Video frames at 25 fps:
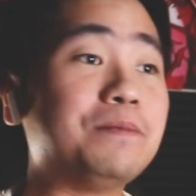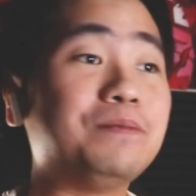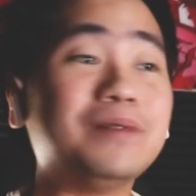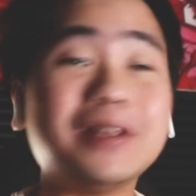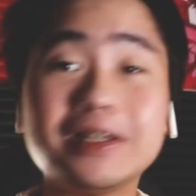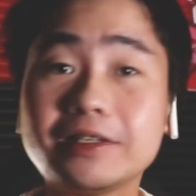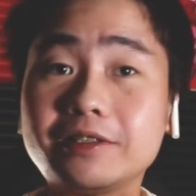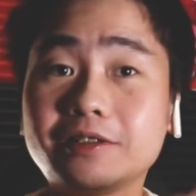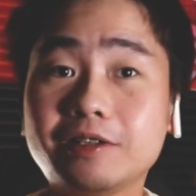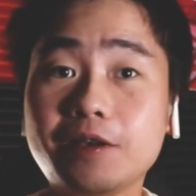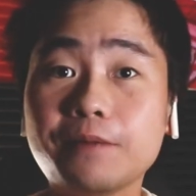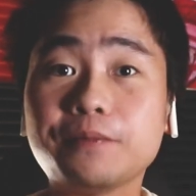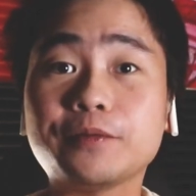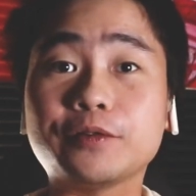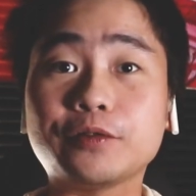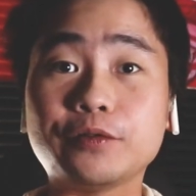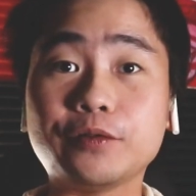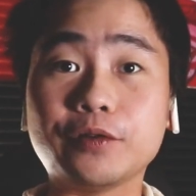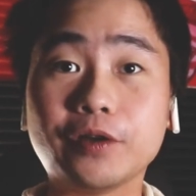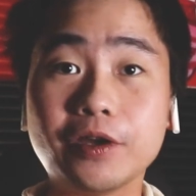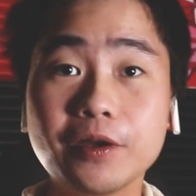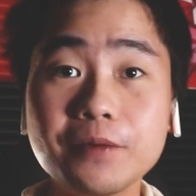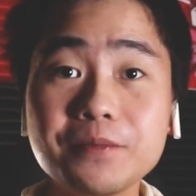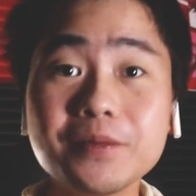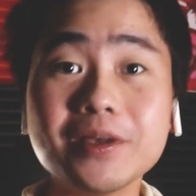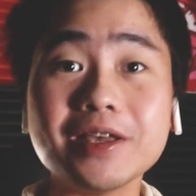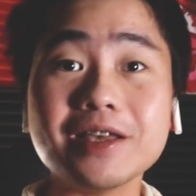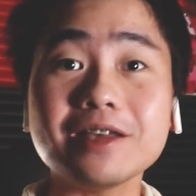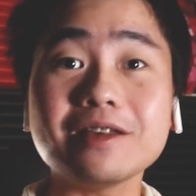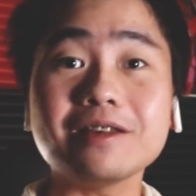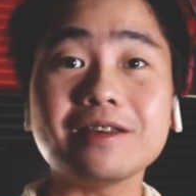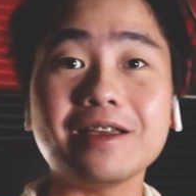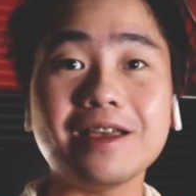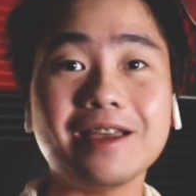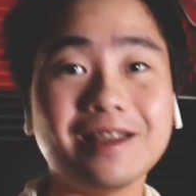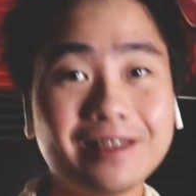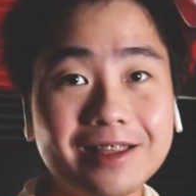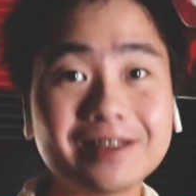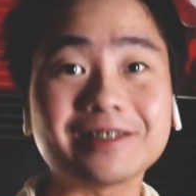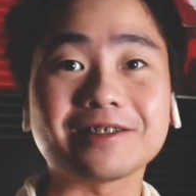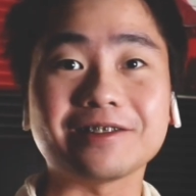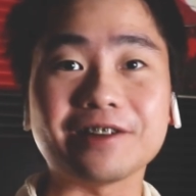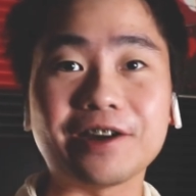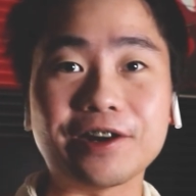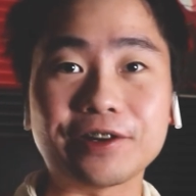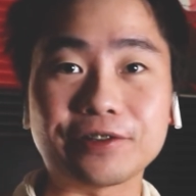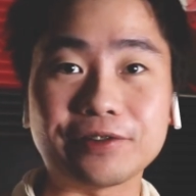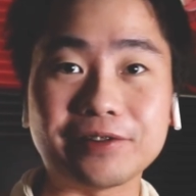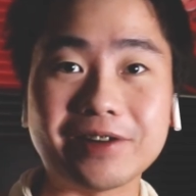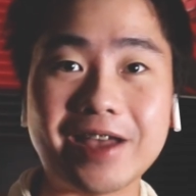please keep streaming. LS
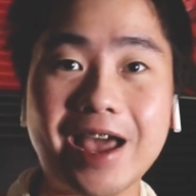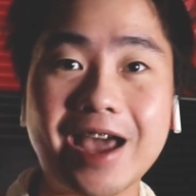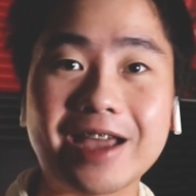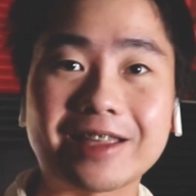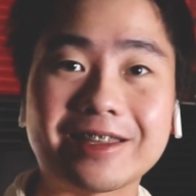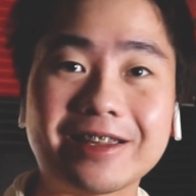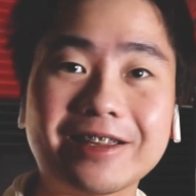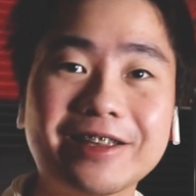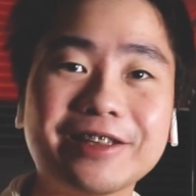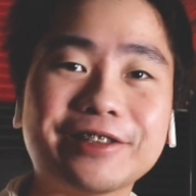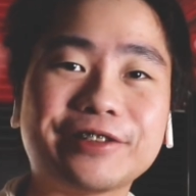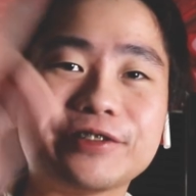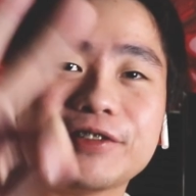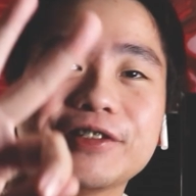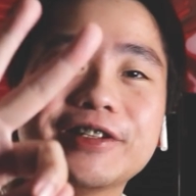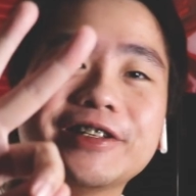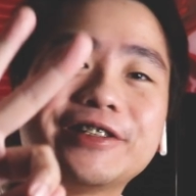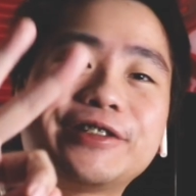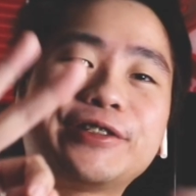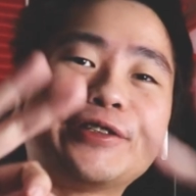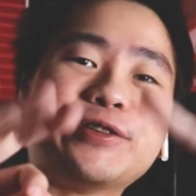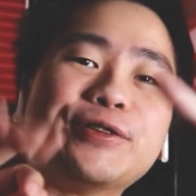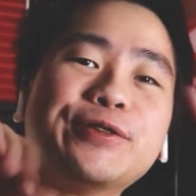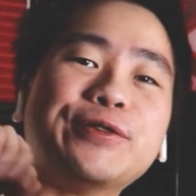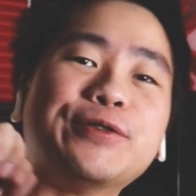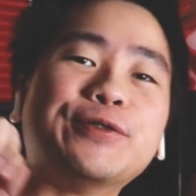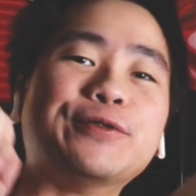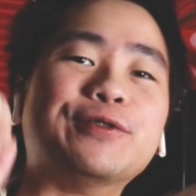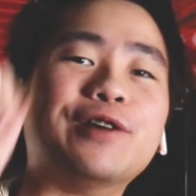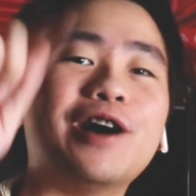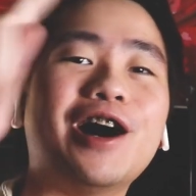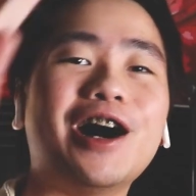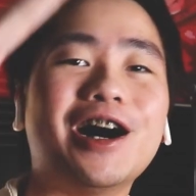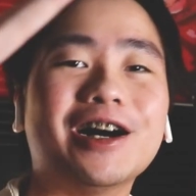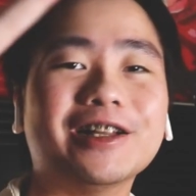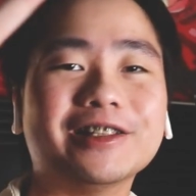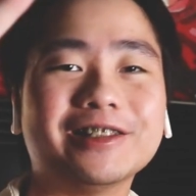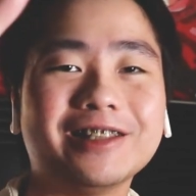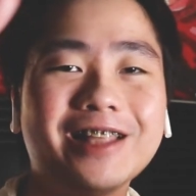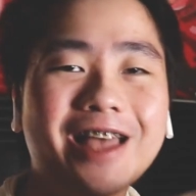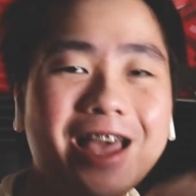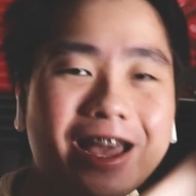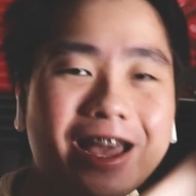Dart reacting in 3, 2, 1.